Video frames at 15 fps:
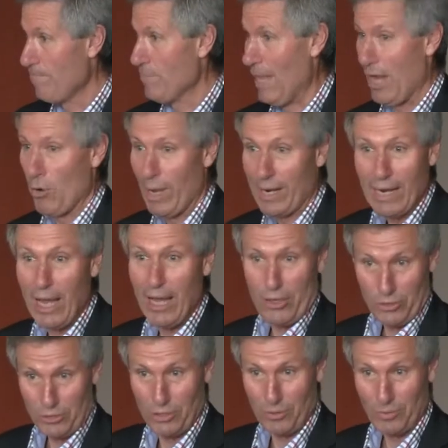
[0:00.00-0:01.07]
no one
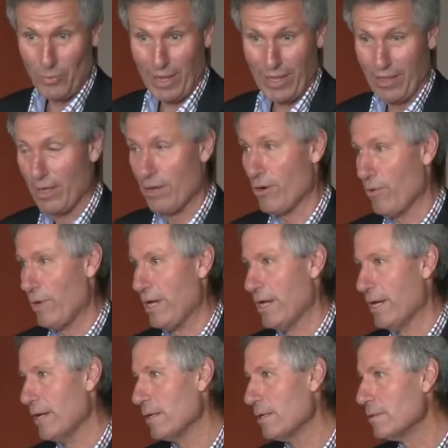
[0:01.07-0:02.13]
knows
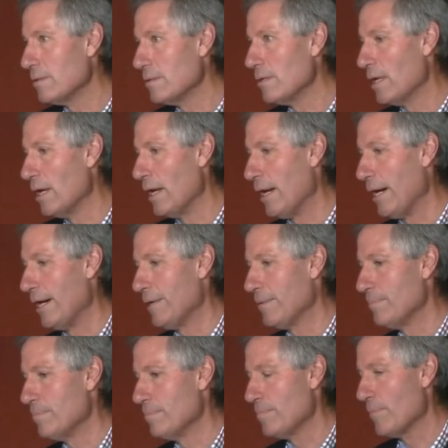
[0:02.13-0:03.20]
whether
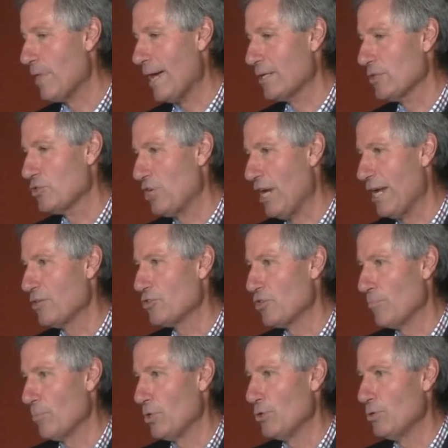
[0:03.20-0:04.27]
that has changed
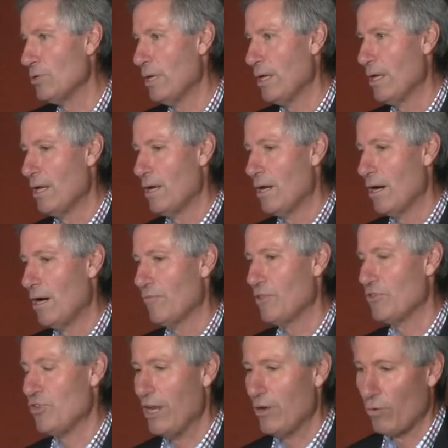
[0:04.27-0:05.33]
the mood of
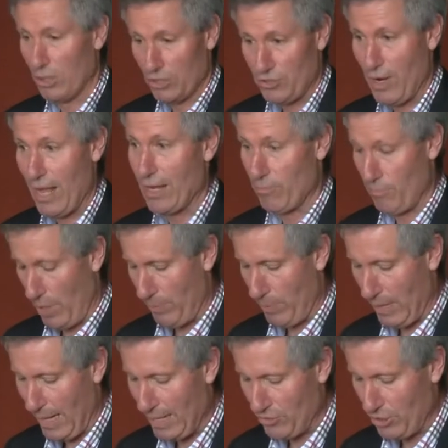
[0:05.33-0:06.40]
the general Australian
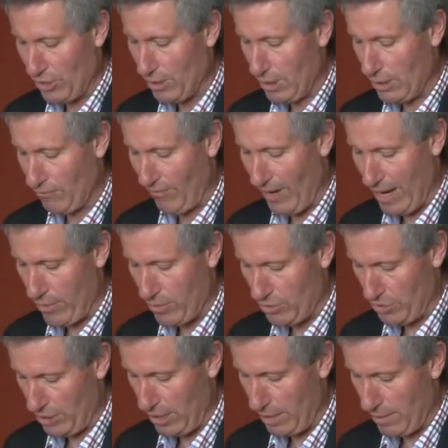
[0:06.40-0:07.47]
population as far
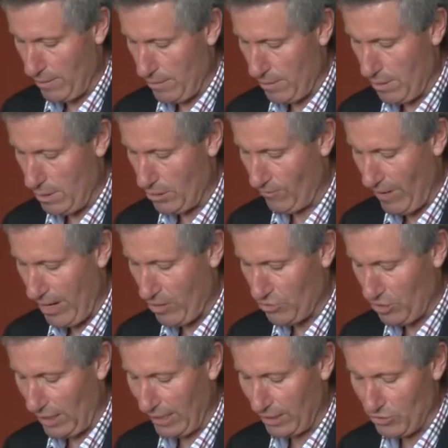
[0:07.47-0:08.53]
as
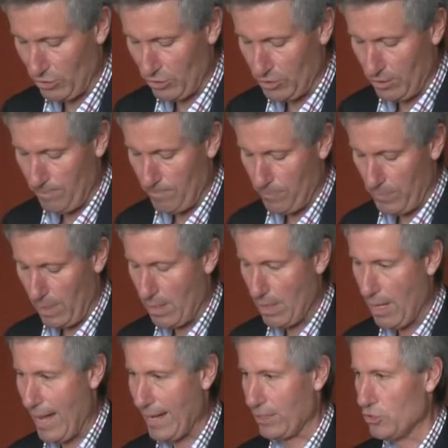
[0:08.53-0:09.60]
elections
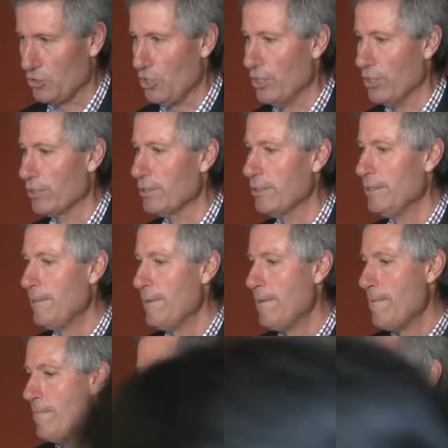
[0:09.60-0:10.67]
are concerned.
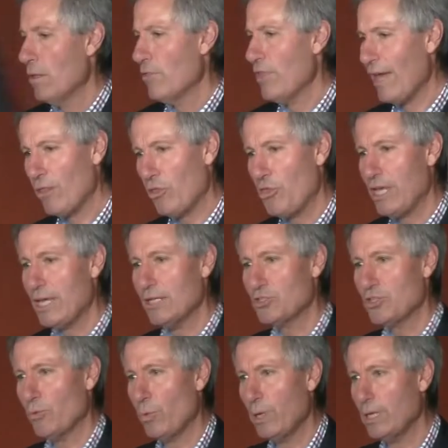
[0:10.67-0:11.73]
The other thing
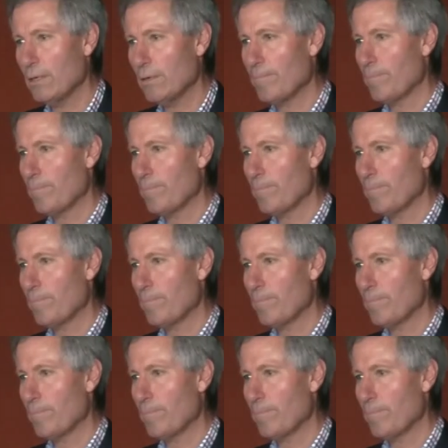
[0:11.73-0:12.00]
is that we